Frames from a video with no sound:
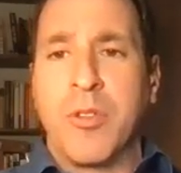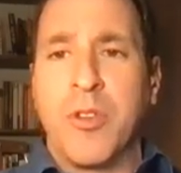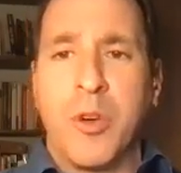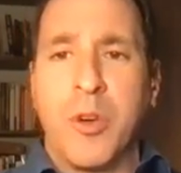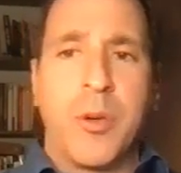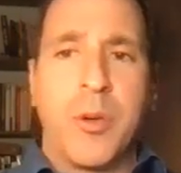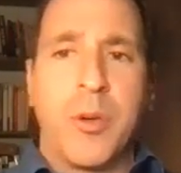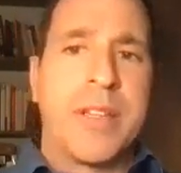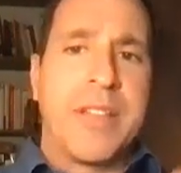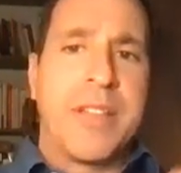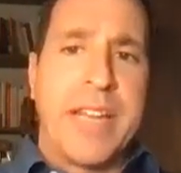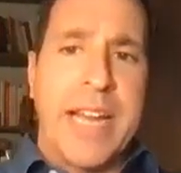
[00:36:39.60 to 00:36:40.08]

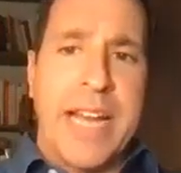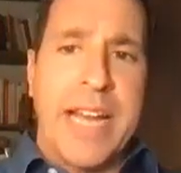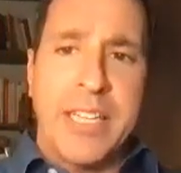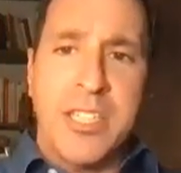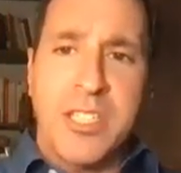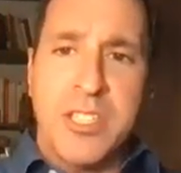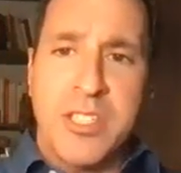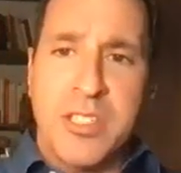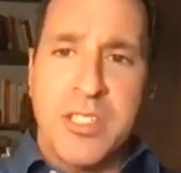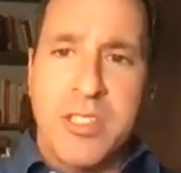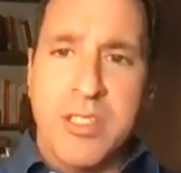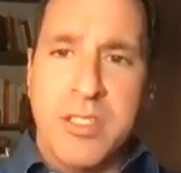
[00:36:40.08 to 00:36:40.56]
during the
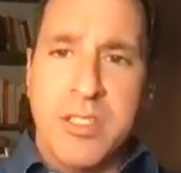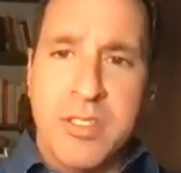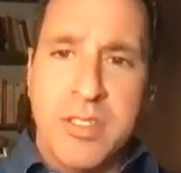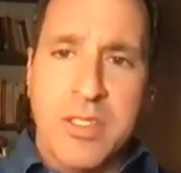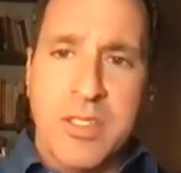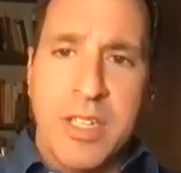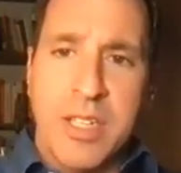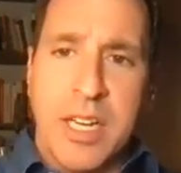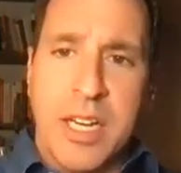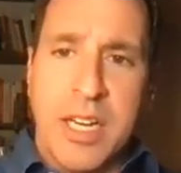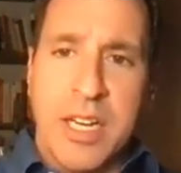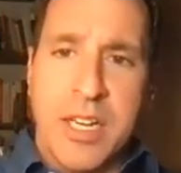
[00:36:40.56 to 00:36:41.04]
next
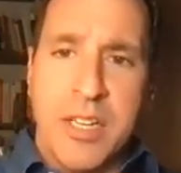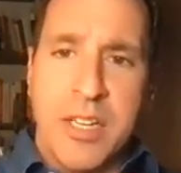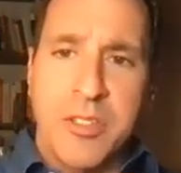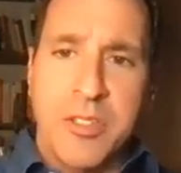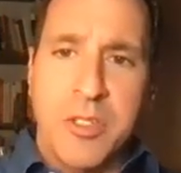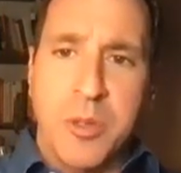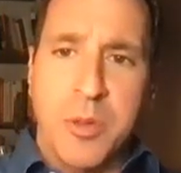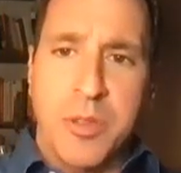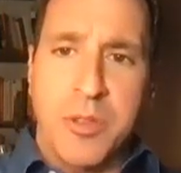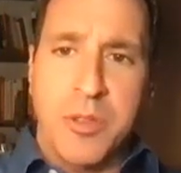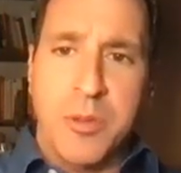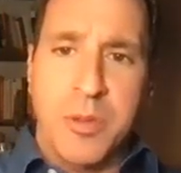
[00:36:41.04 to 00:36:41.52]

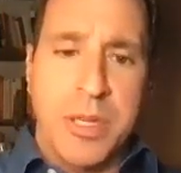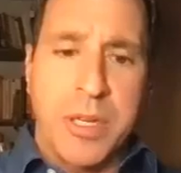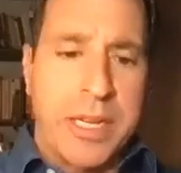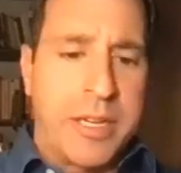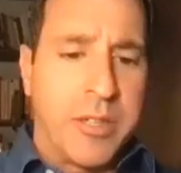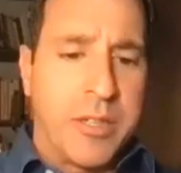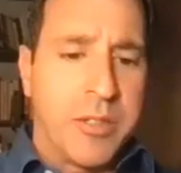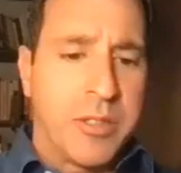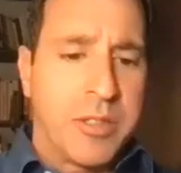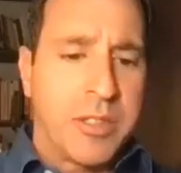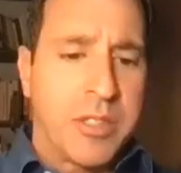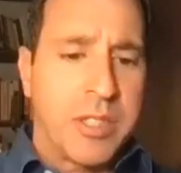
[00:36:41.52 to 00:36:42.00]
2 or 3
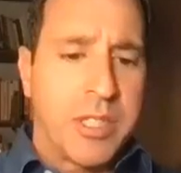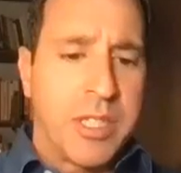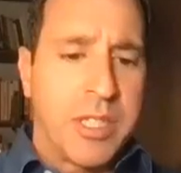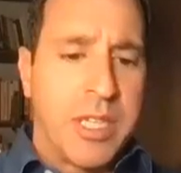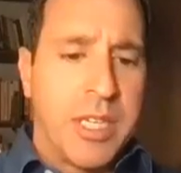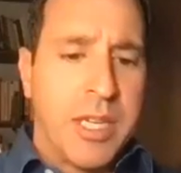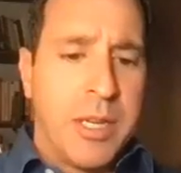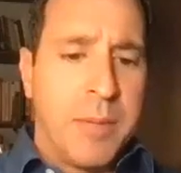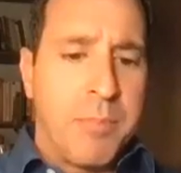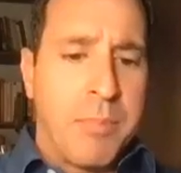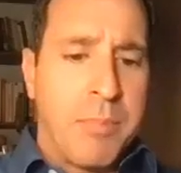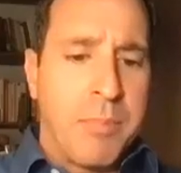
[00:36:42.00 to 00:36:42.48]
years,
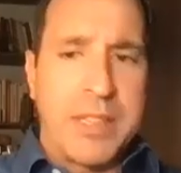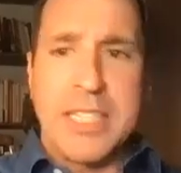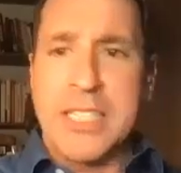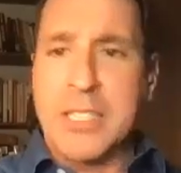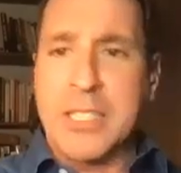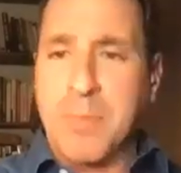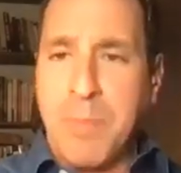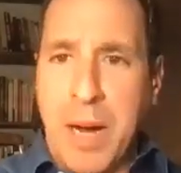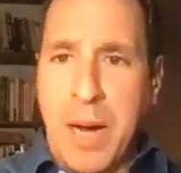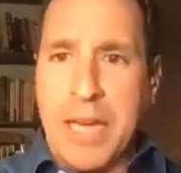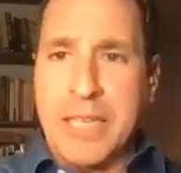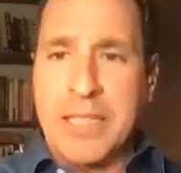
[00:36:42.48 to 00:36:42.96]
but
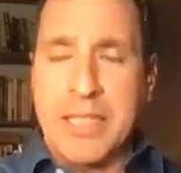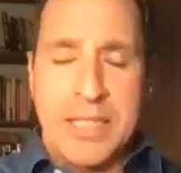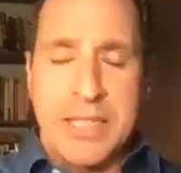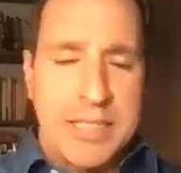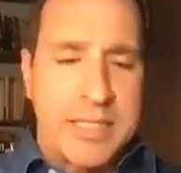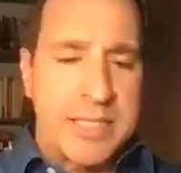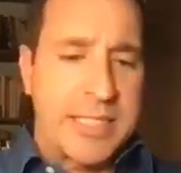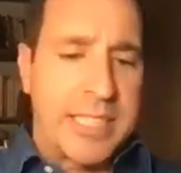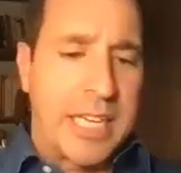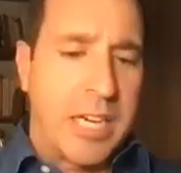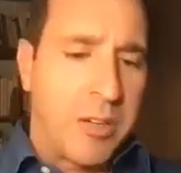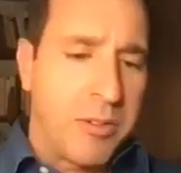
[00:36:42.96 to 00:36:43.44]
this pilot
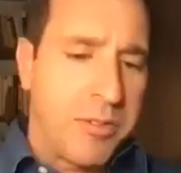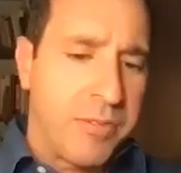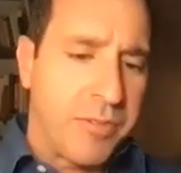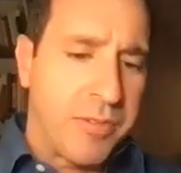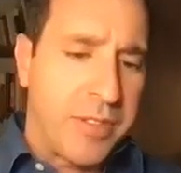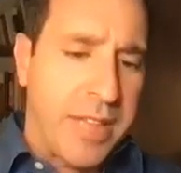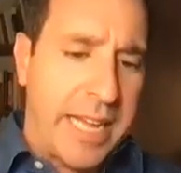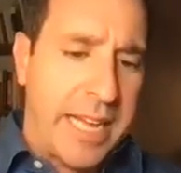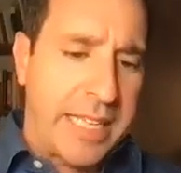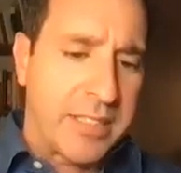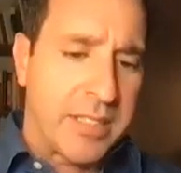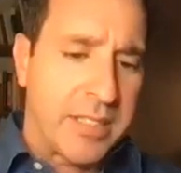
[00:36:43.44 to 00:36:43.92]

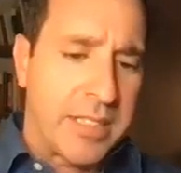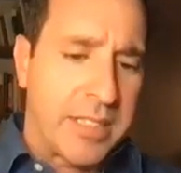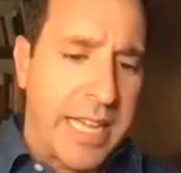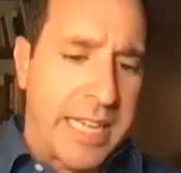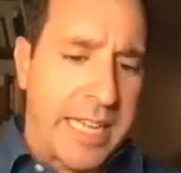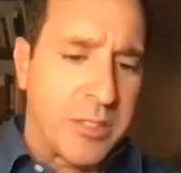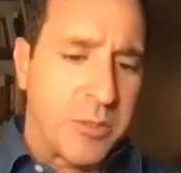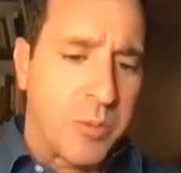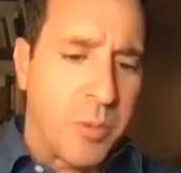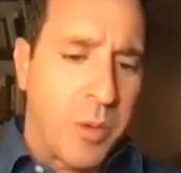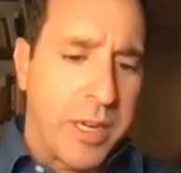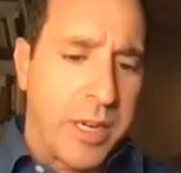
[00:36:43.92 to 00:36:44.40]
itself,
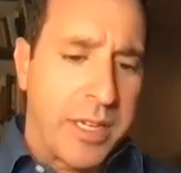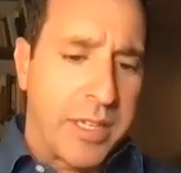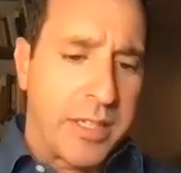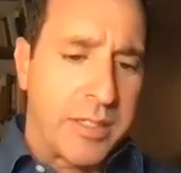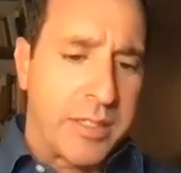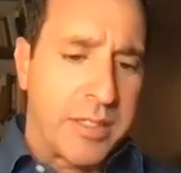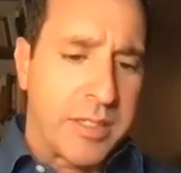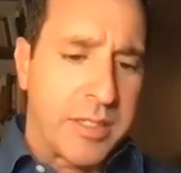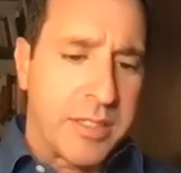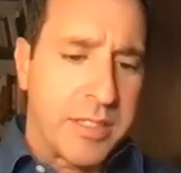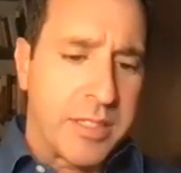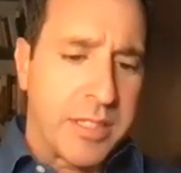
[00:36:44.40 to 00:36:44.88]
that's what
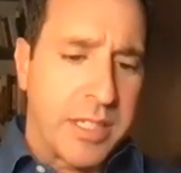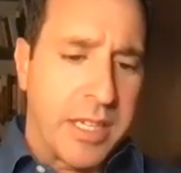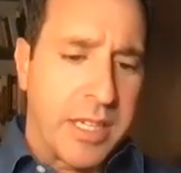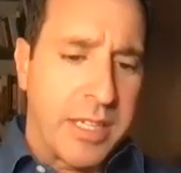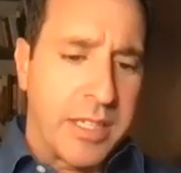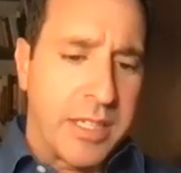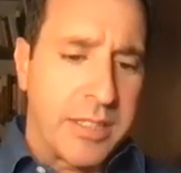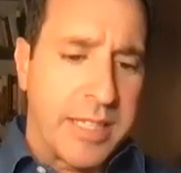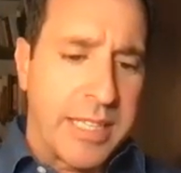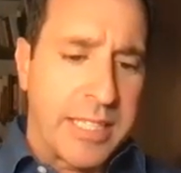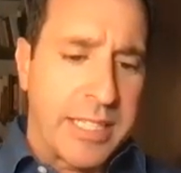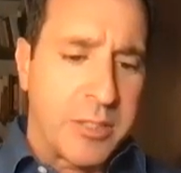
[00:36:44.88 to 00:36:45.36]

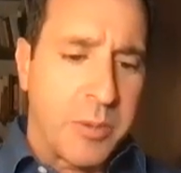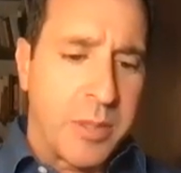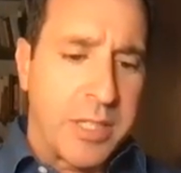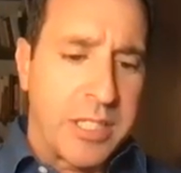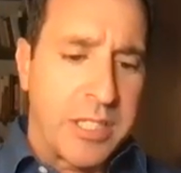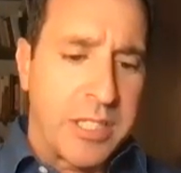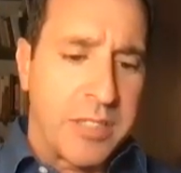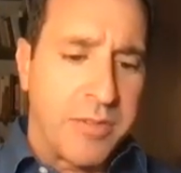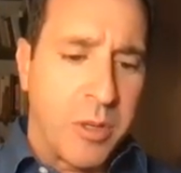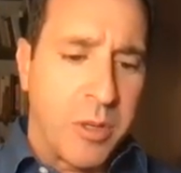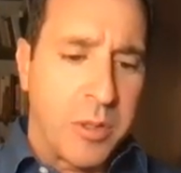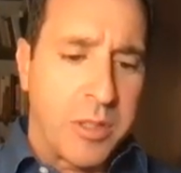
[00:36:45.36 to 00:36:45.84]

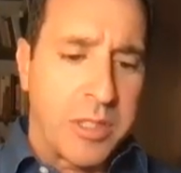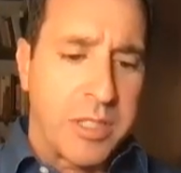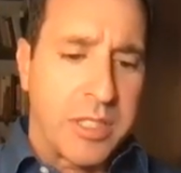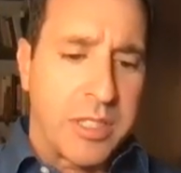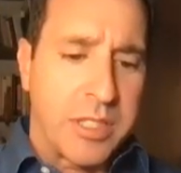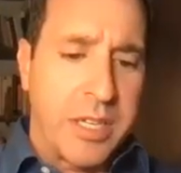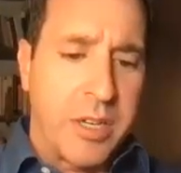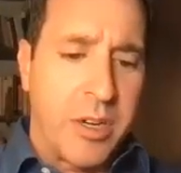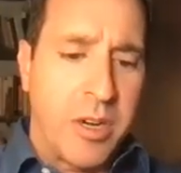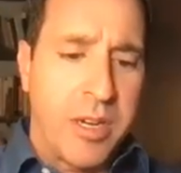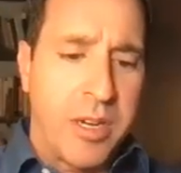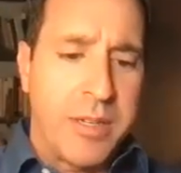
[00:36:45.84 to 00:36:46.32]
it's
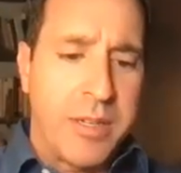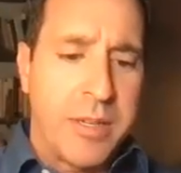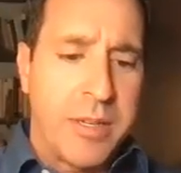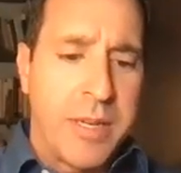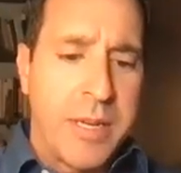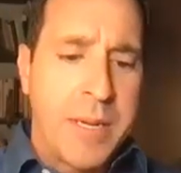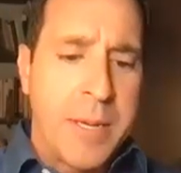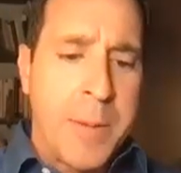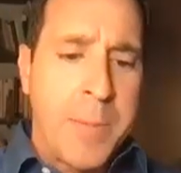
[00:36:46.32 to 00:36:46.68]
focusing on.